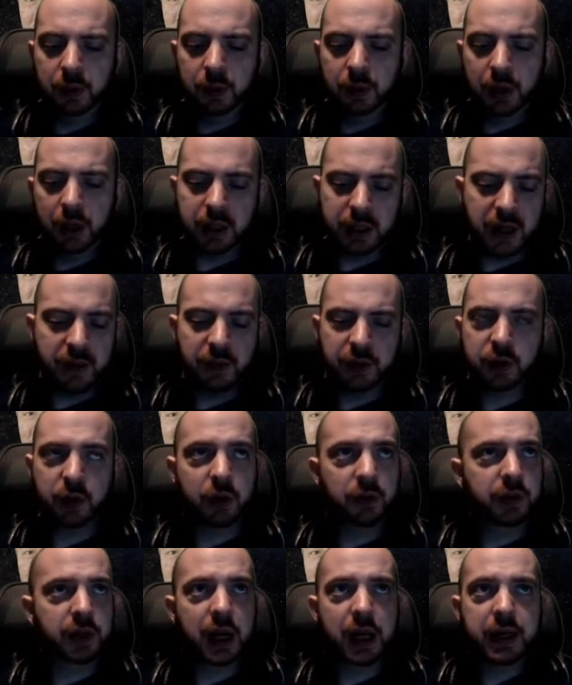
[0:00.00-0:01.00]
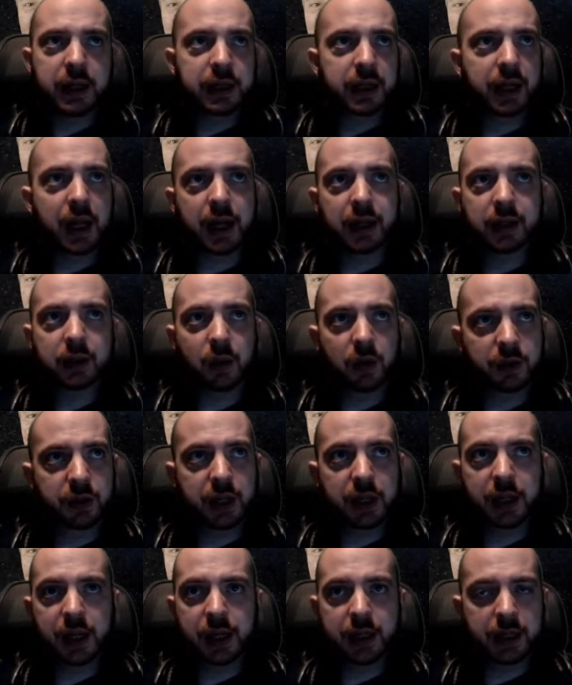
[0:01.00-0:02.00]
It's even sort of delayed to get sort of
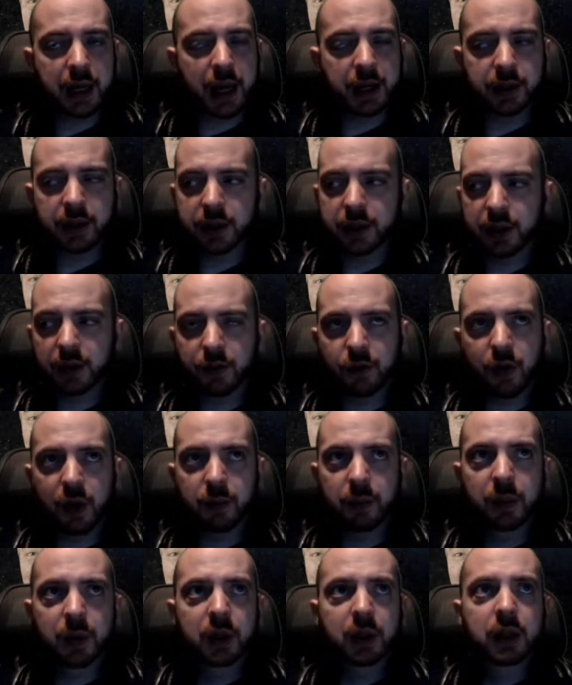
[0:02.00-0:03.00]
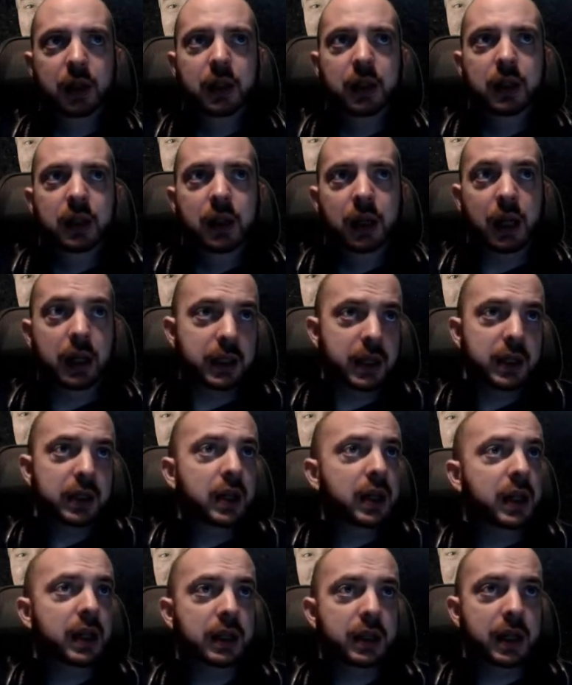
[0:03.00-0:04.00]
CT scans and stuff for him, because
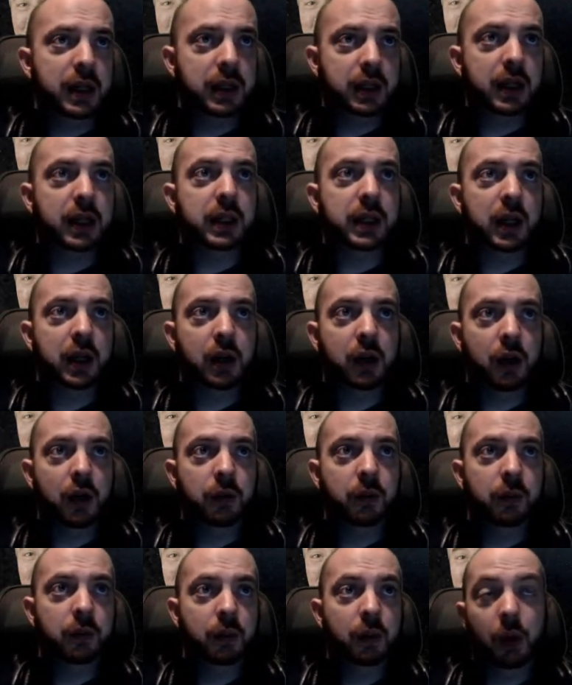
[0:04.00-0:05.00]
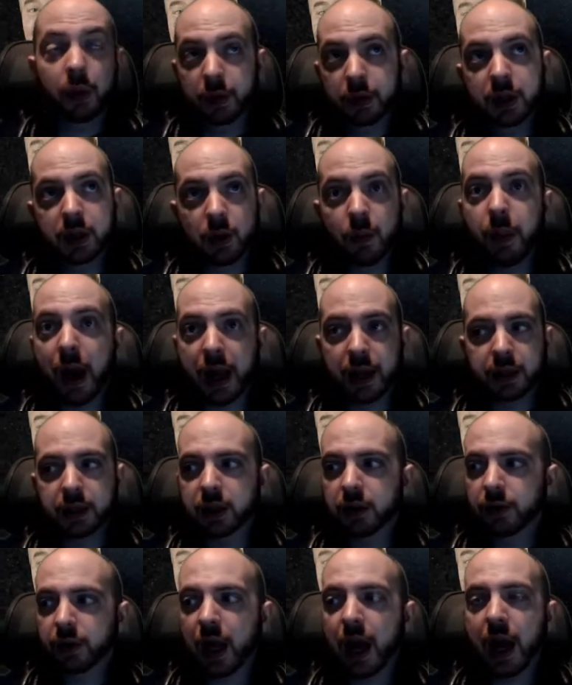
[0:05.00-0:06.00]
he's considered he's on
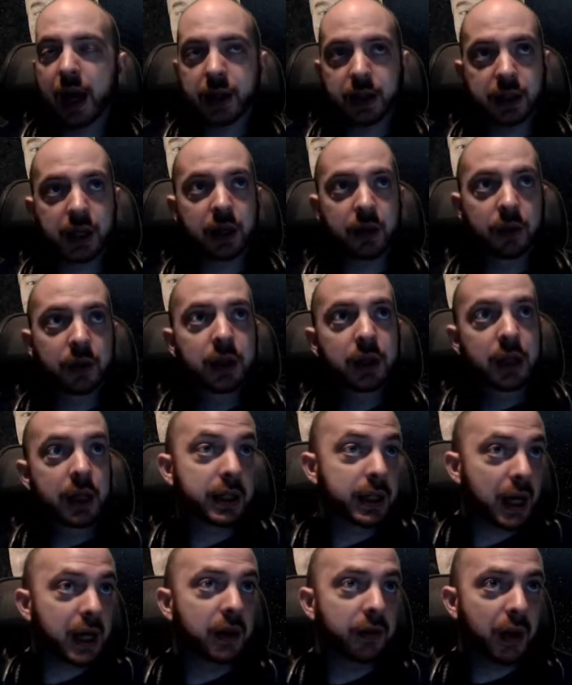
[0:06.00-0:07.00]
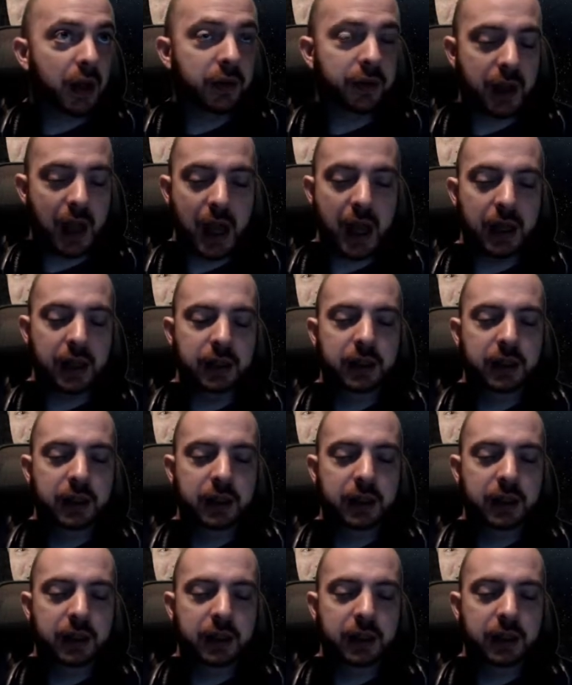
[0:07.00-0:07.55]
palliative care, so it's end of life care.